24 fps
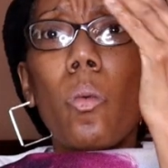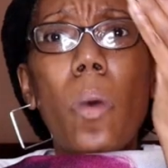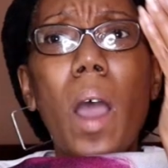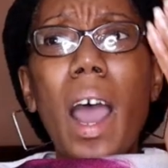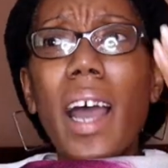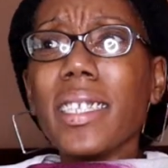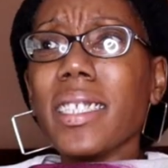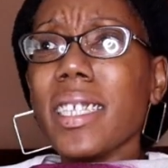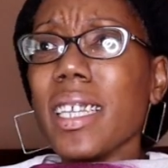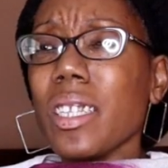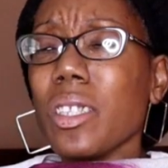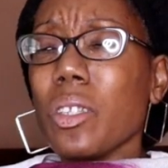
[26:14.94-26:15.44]

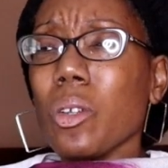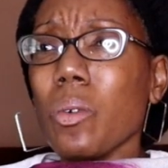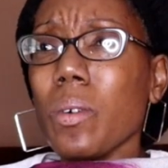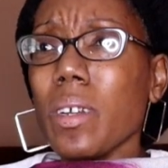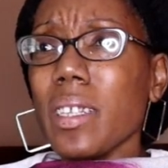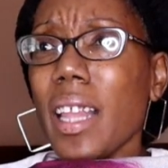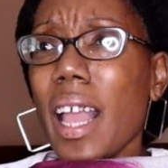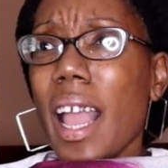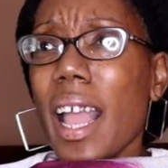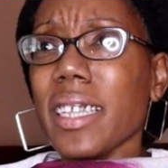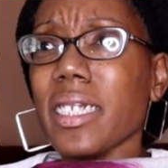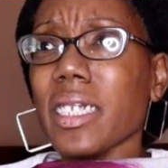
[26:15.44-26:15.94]
Why is he
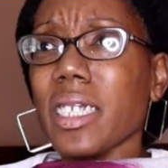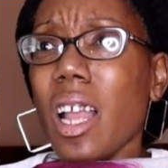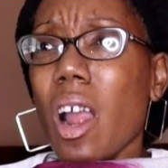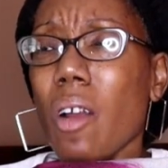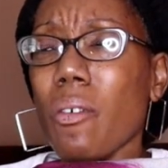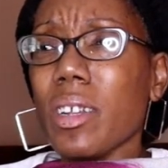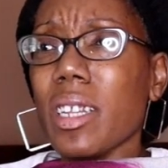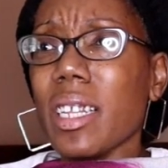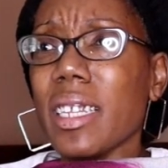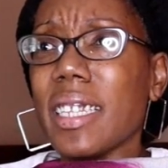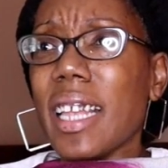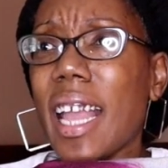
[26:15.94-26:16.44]
doing that? She
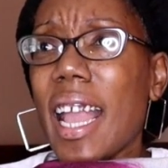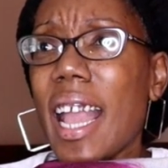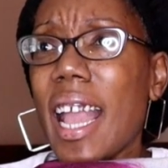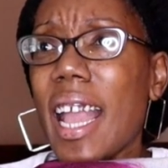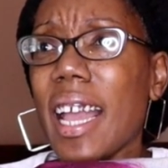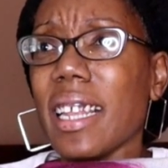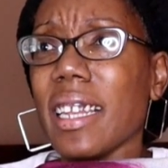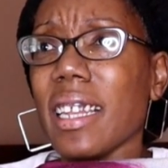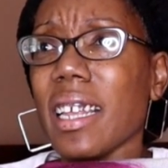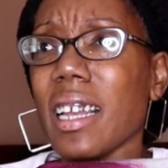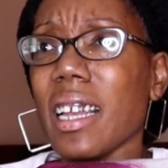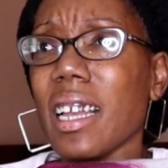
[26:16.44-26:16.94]
already
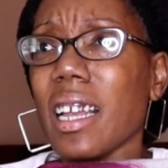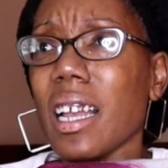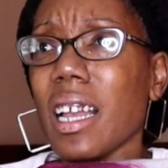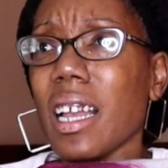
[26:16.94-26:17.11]
dead.